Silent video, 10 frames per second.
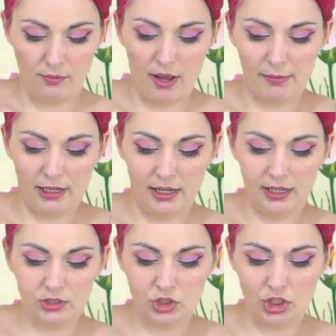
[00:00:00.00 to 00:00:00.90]
Wrap it
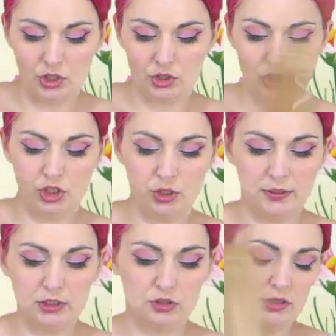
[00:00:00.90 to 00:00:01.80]
into those 2
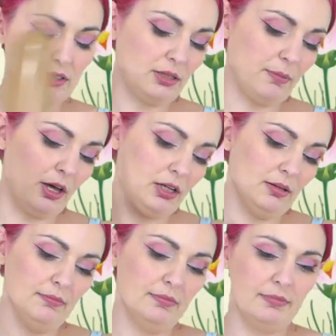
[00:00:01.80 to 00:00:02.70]
pinch twists at the
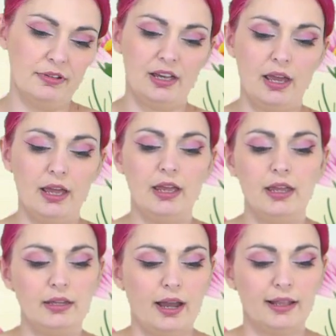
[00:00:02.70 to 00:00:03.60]
bottom.
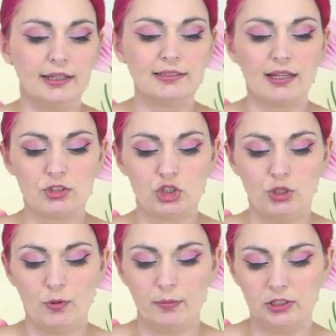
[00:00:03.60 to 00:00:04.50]
And I like to give it 2
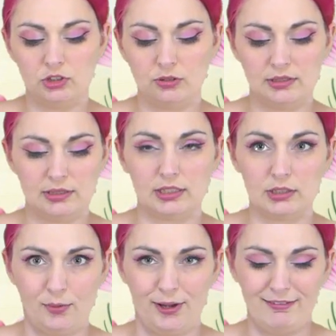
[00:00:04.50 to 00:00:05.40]
more pinch twists at this
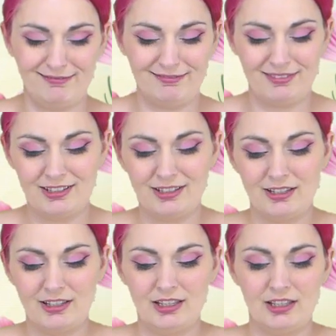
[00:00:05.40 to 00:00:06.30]
point.
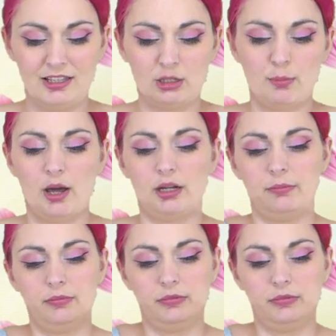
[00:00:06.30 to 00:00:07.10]
At the bottom.